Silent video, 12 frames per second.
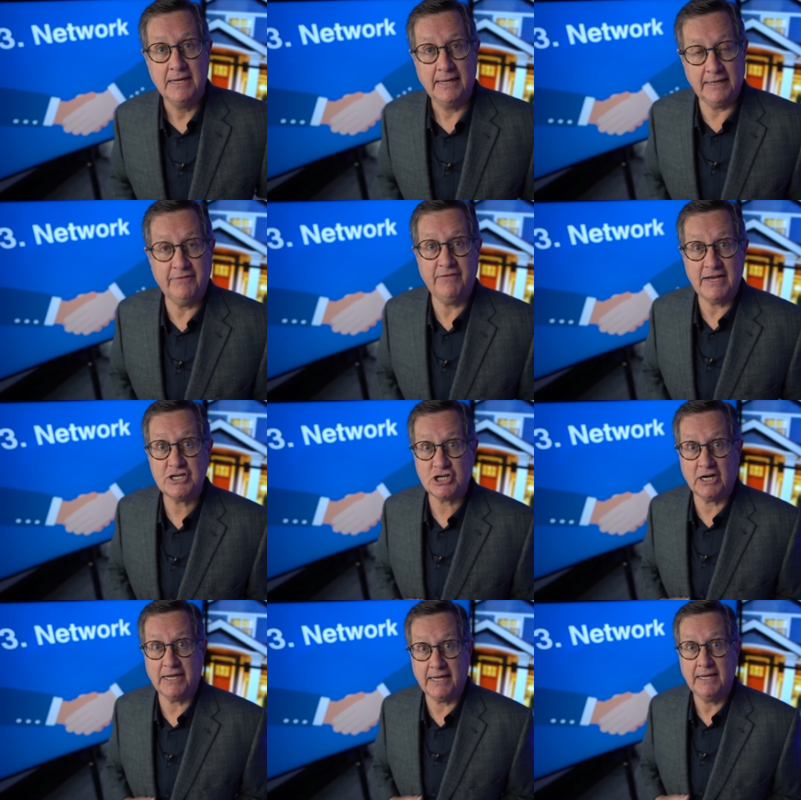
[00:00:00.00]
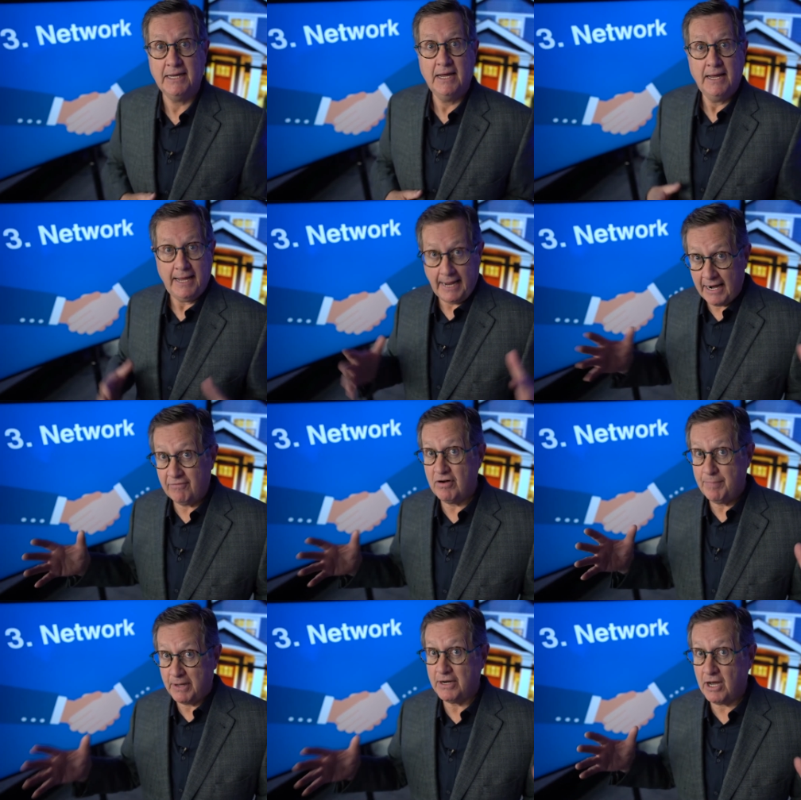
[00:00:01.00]
And eventually,
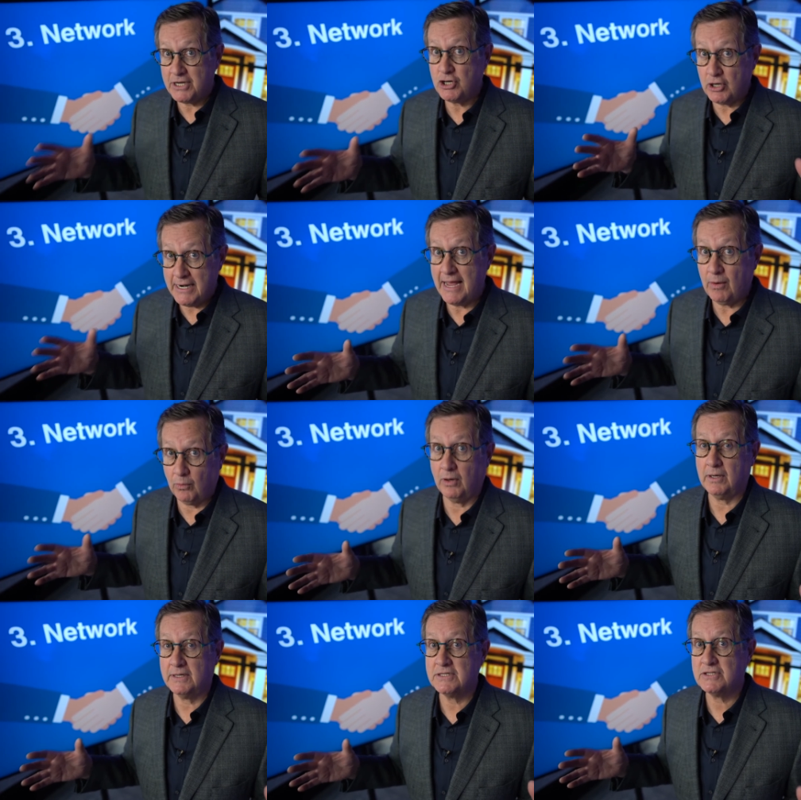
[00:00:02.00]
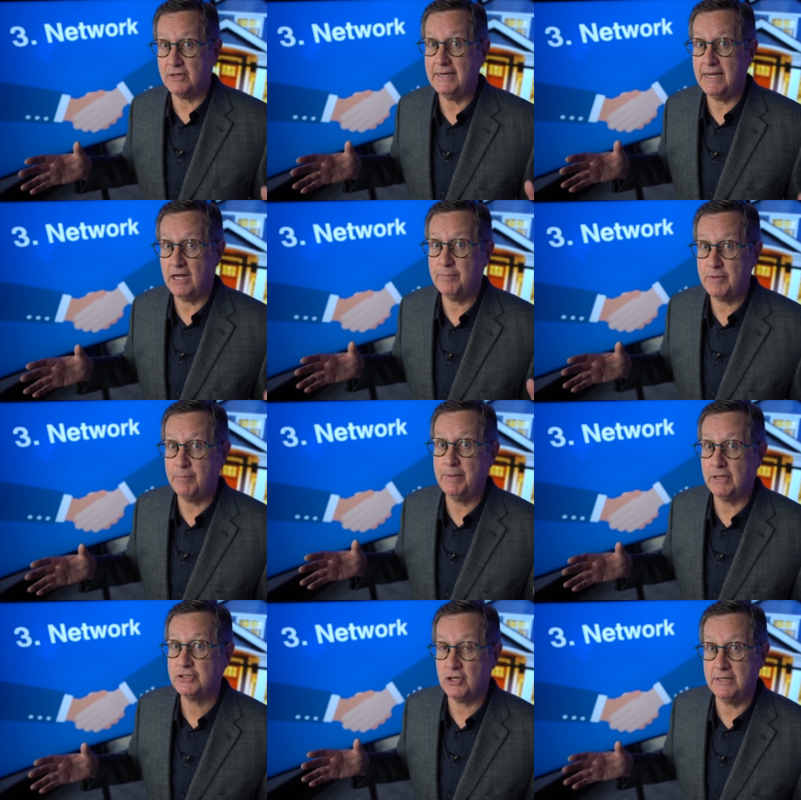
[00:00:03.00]
everyone on your network is going to help you
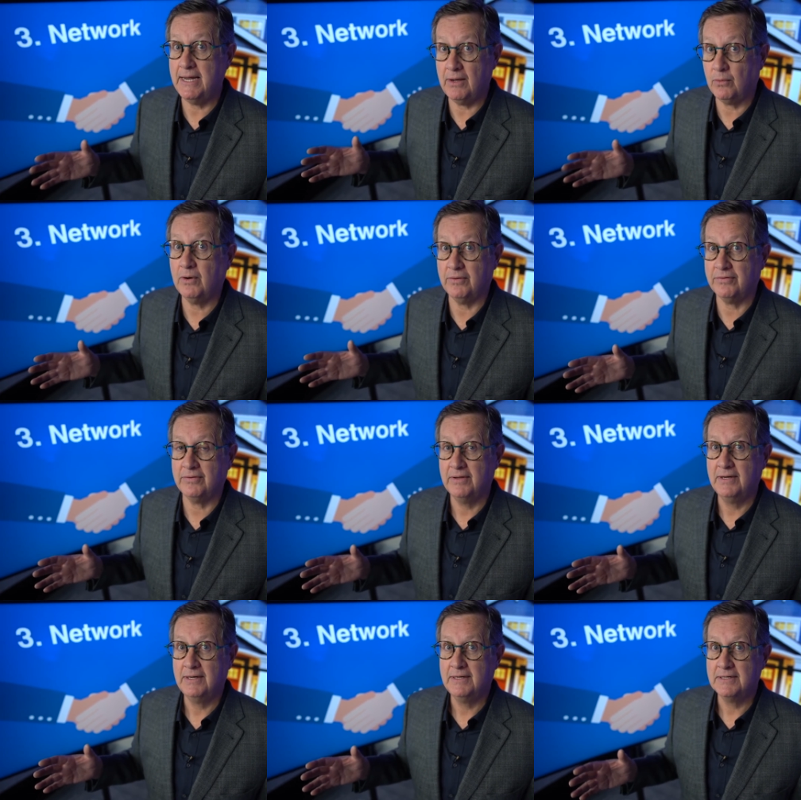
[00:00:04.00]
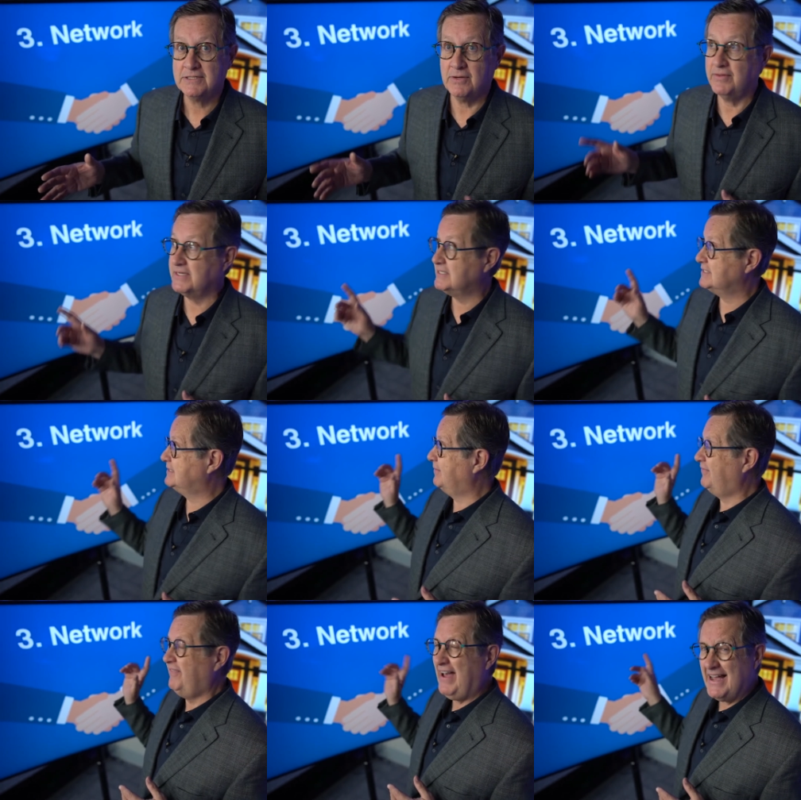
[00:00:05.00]
build your net worth. So, this is the
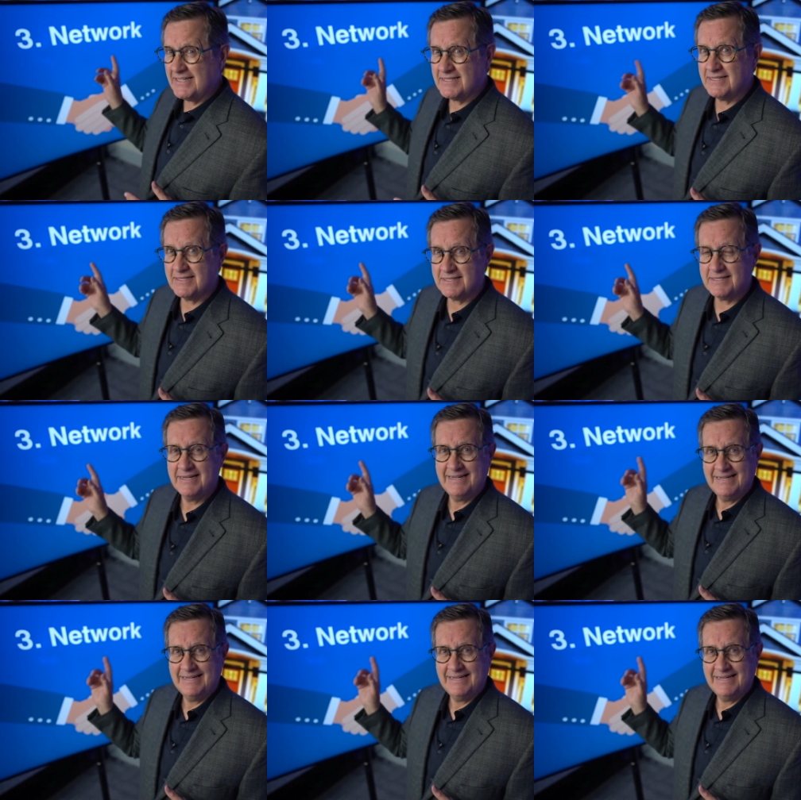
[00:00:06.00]
fastest,